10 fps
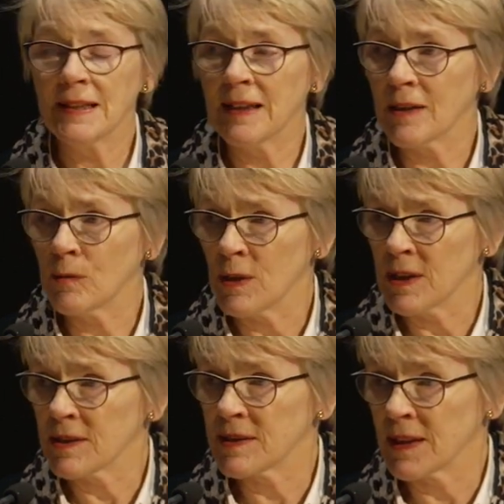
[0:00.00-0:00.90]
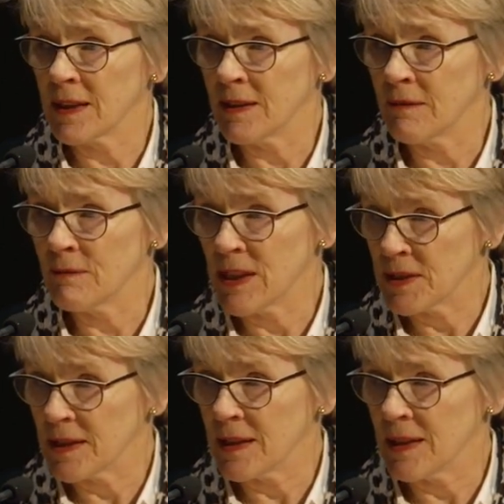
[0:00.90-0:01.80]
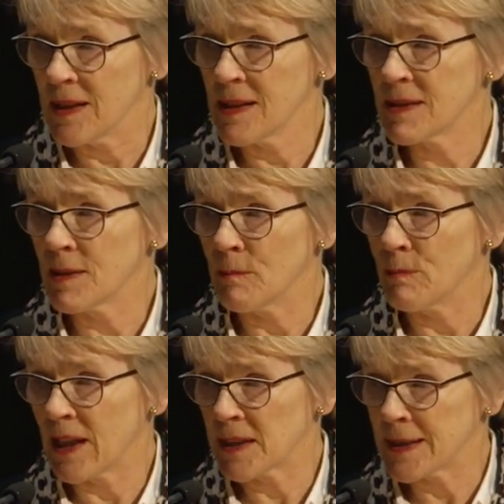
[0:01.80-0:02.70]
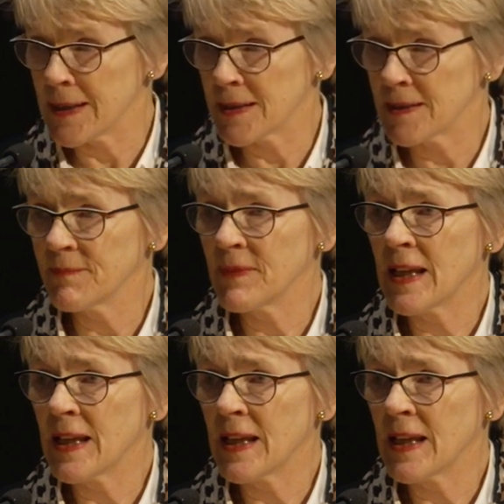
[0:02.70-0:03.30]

none worse in recent years than Brexit.